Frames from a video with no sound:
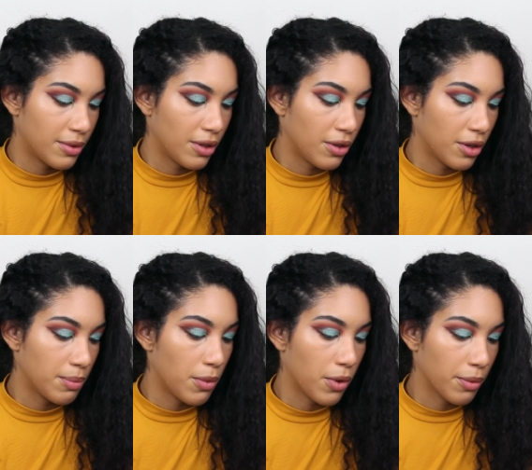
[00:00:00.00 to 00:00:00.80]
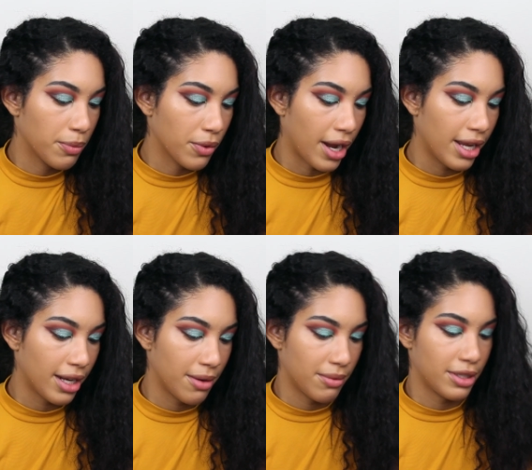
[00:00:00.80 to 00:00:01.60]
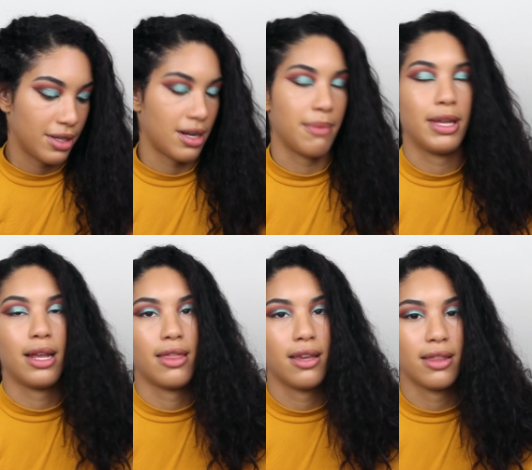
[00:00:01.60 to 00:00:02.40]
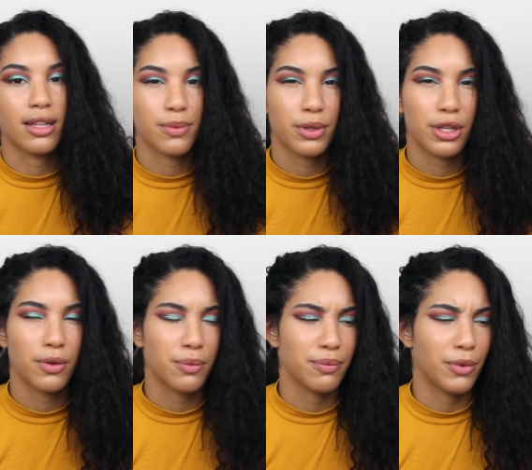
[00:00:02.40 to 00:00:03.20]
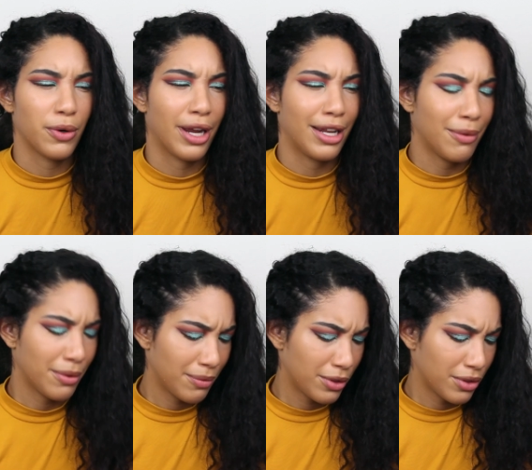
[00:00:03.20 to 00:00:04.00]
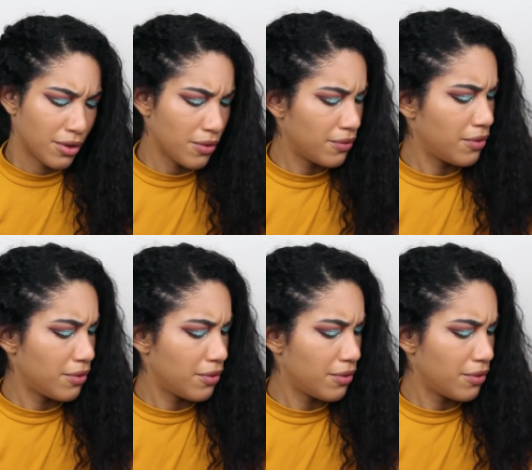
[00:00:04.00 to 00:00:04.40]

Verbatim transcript: you want to look more bright and whatnot. I mean, I think that's what you or anyone would go